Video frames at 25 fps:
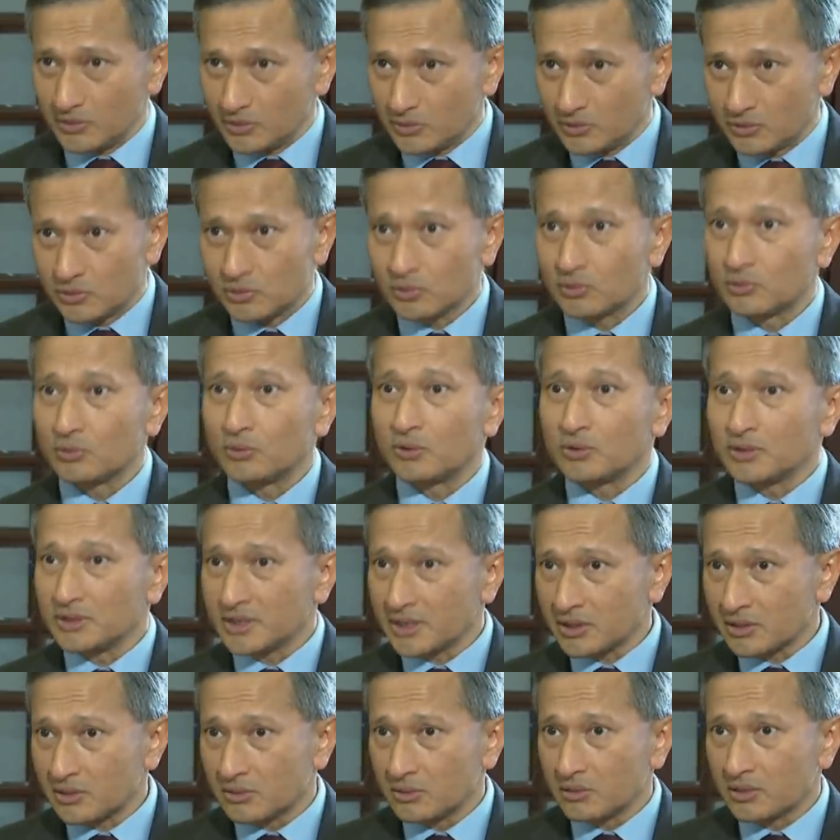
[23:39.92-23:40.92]
So don't
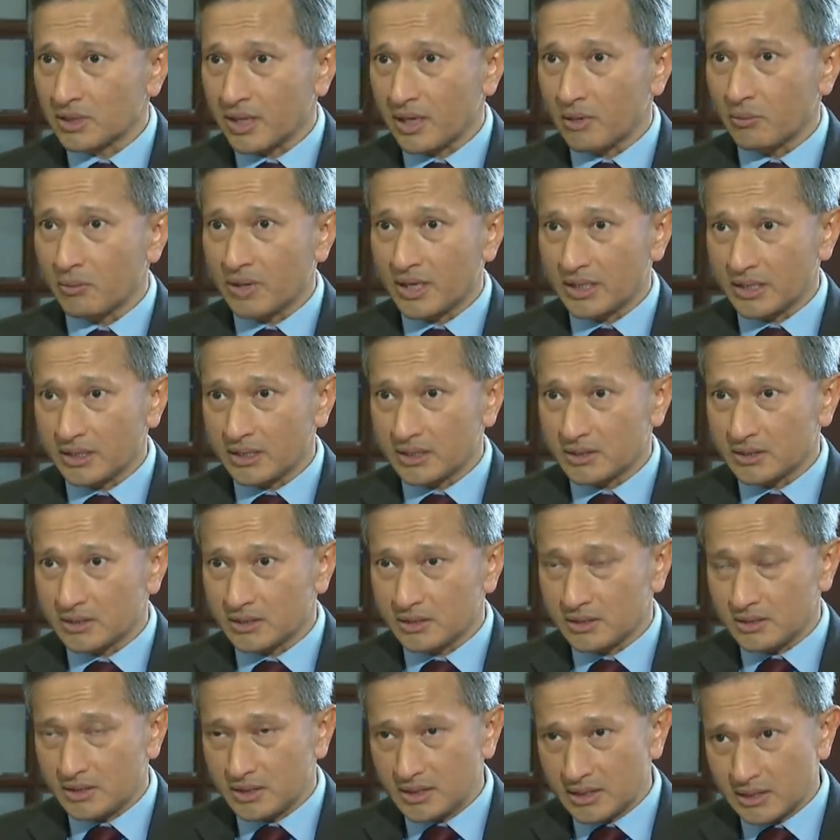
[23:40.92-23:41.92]
just look at what
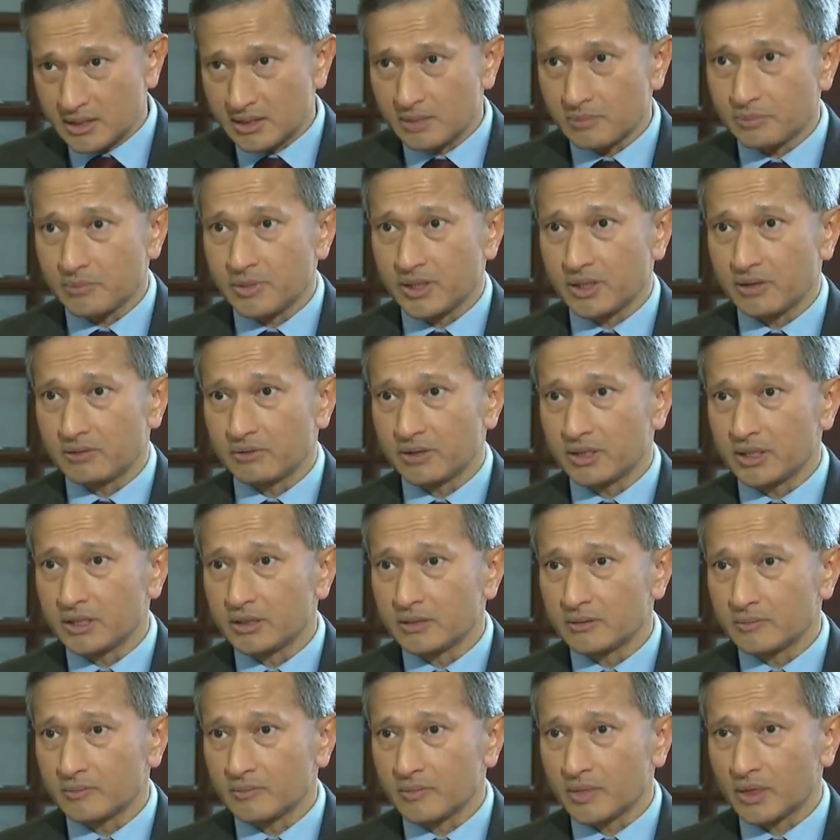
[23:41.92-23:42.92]
is
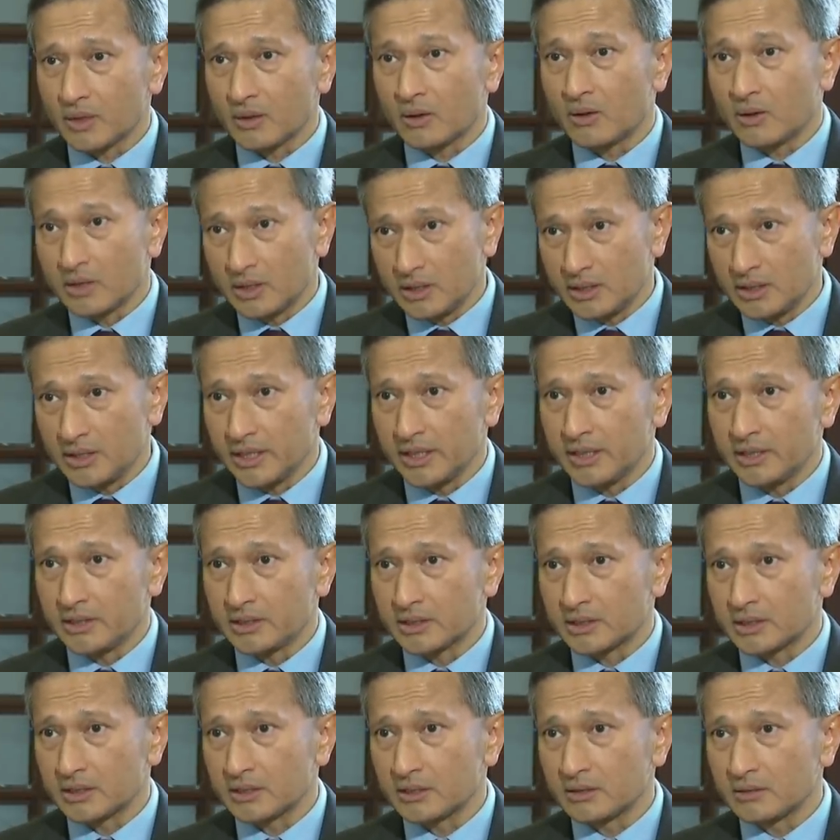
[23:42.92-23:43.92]
disappearing or in
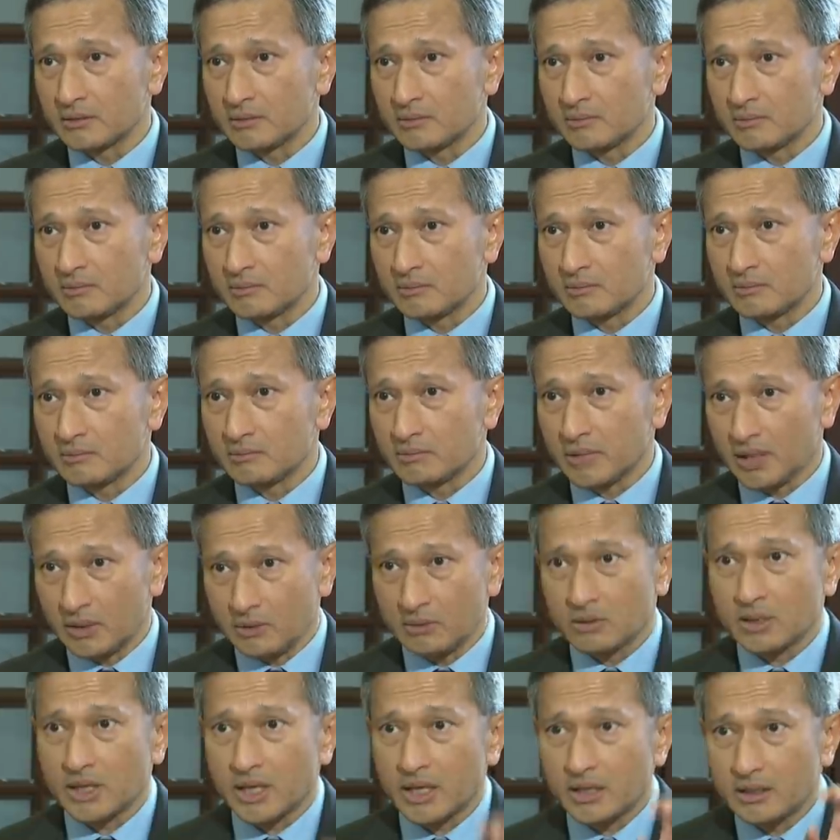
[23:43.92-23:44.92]
danger, but
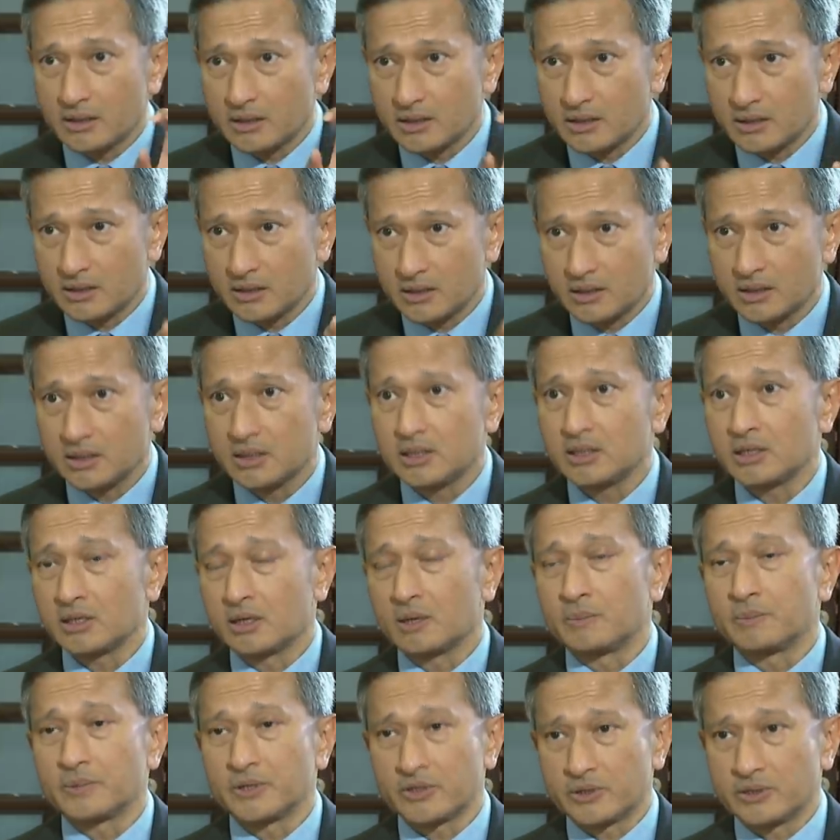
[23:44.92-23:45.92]
look at the
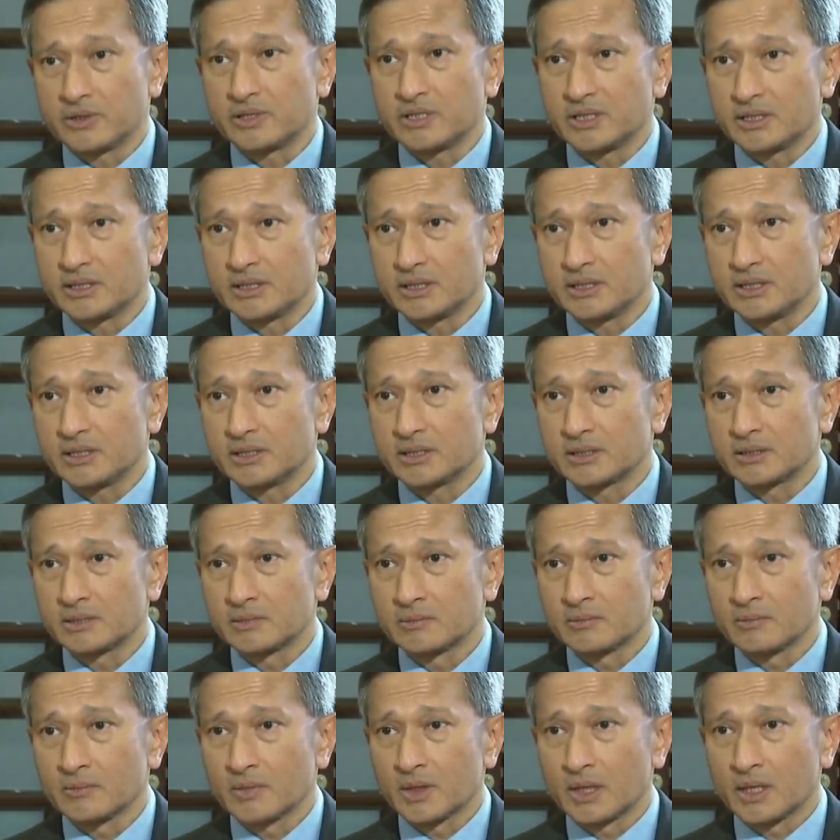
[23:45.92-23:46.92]
opportunities.
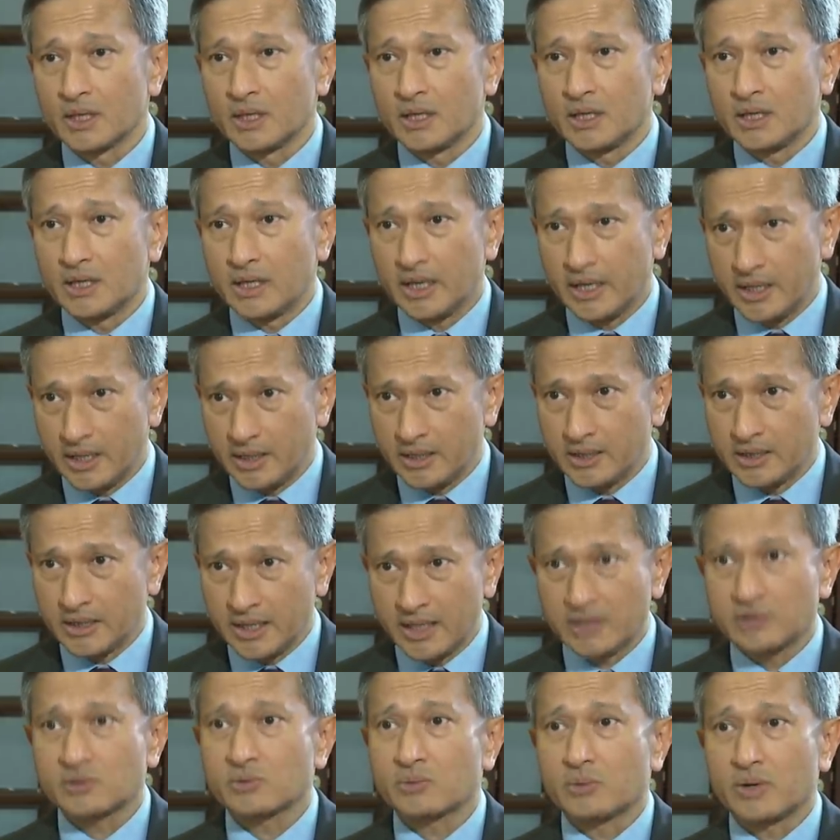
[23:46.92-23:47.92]
And
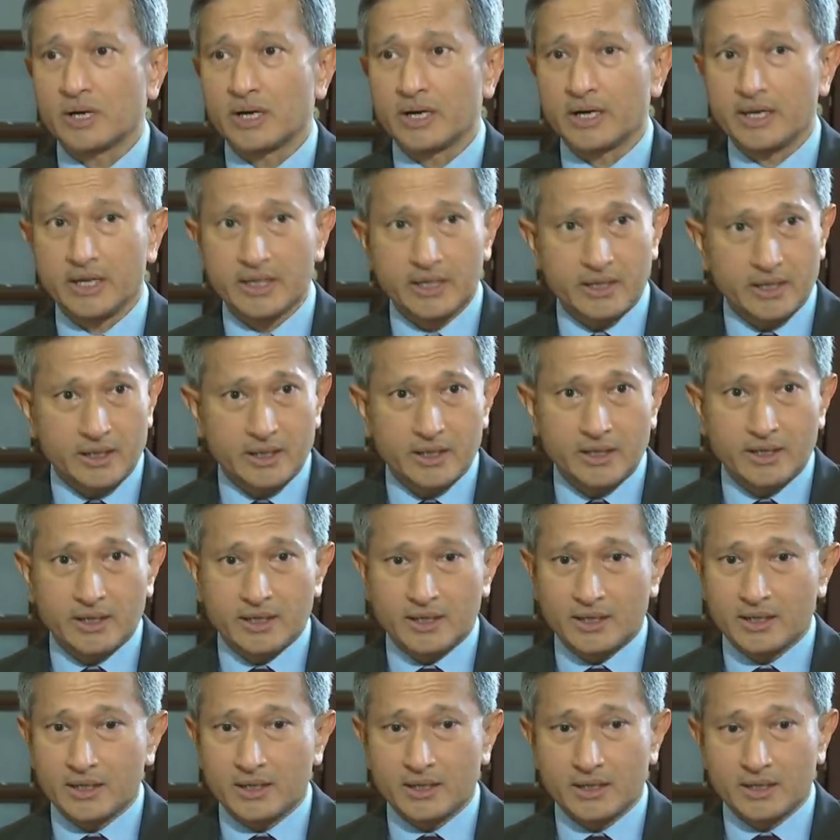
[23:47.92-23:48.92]
that's why
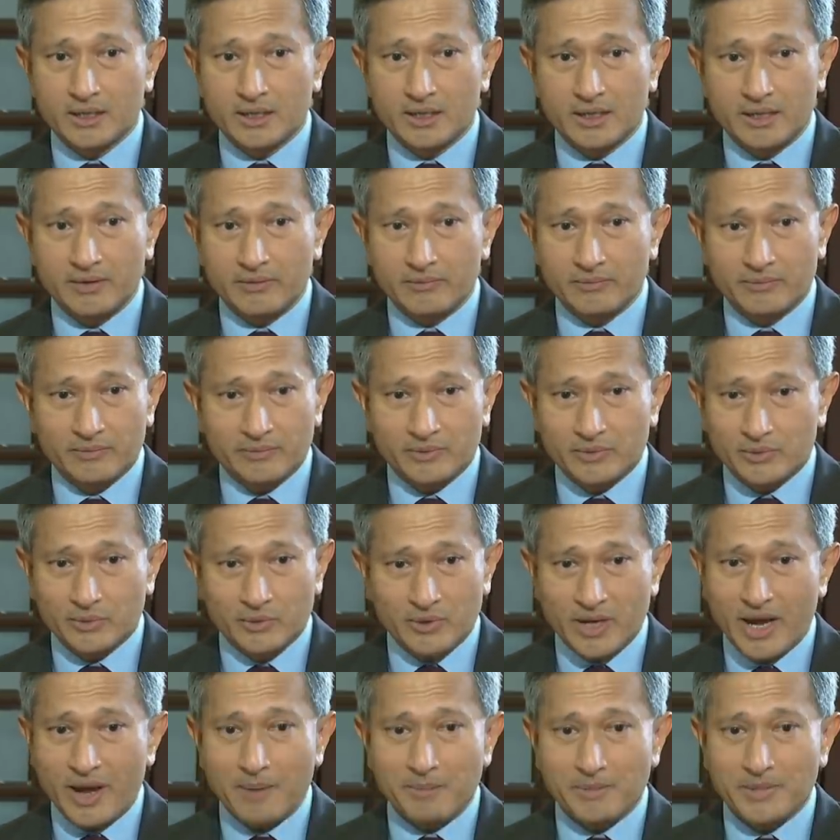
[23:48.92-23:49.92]
uh, I'm
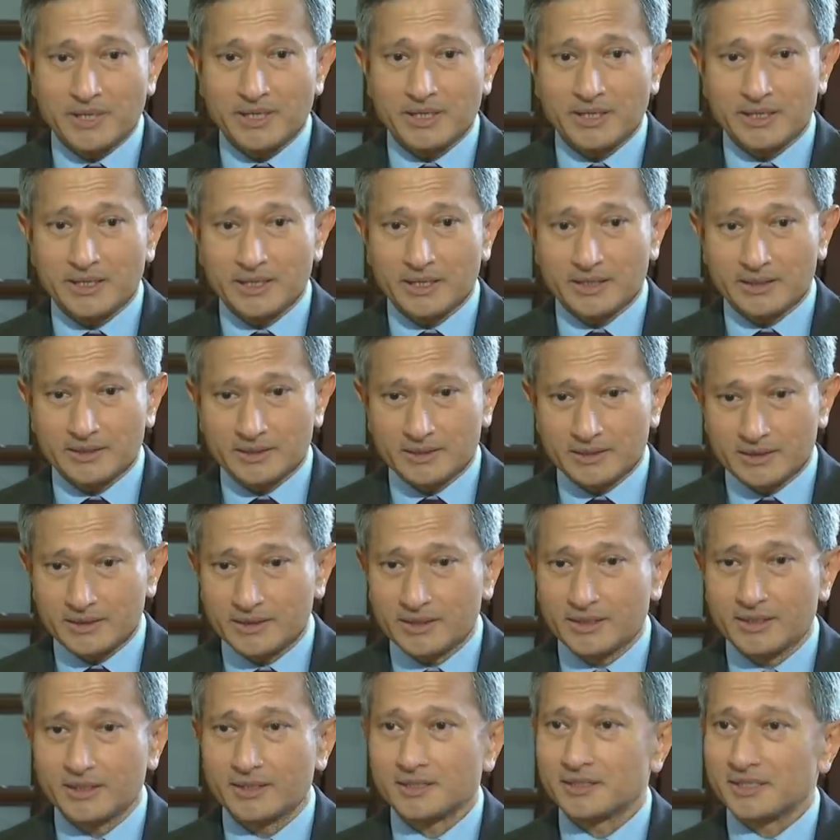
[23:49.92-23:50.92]
so happy that
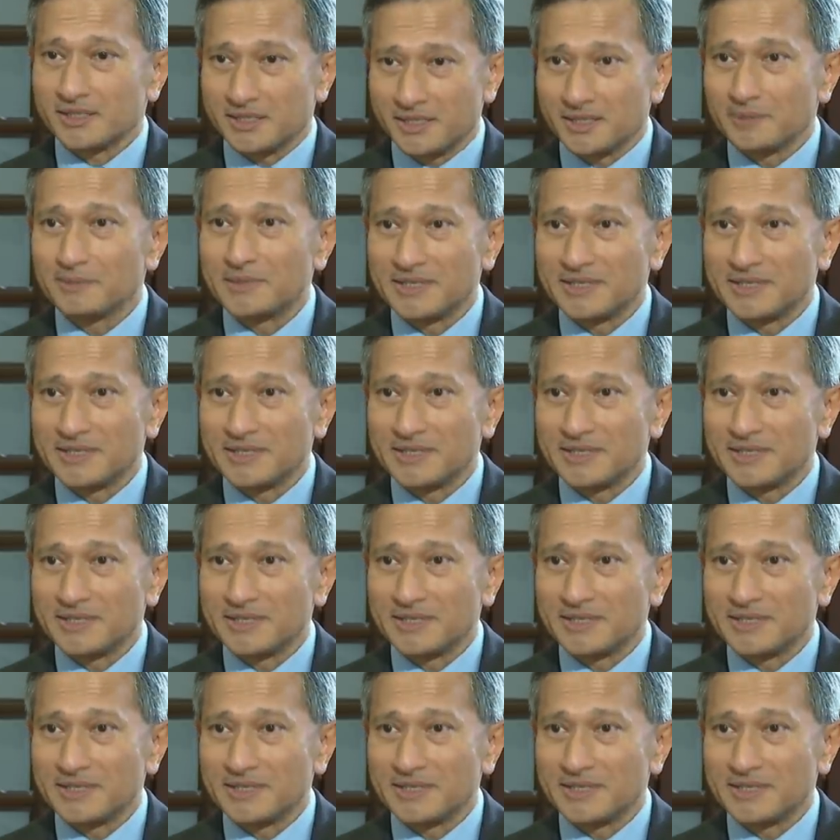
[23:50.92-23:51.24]
uh, Senior